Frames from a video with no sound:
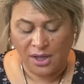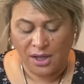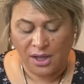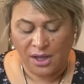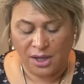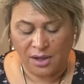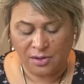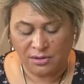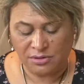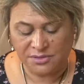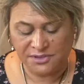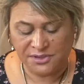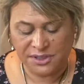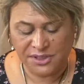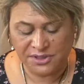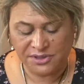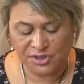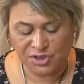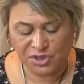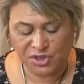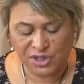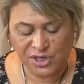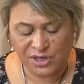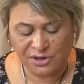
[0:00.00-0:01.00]
Because
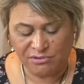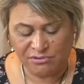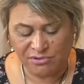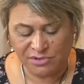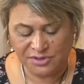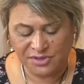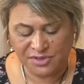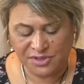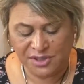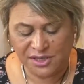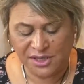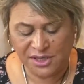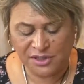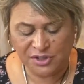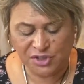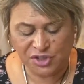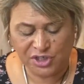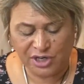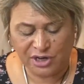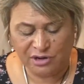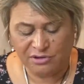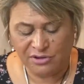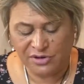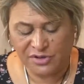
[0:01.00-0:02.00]
there's generosity and
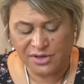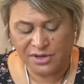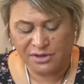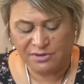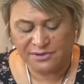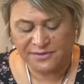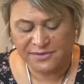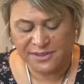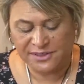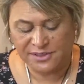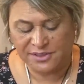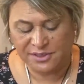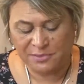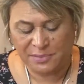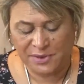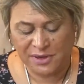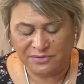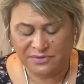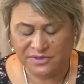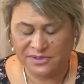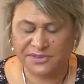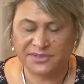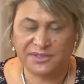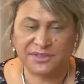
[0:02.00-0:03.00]
charity, because that's
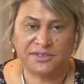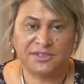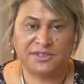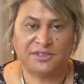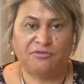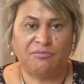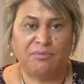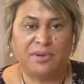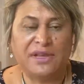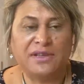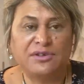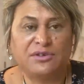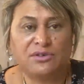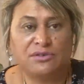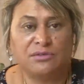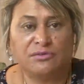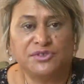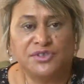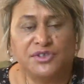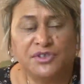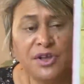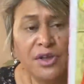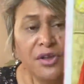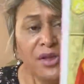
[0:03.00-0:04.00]
about the Six of
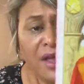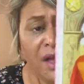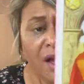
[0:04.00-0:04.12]
Pentacles. So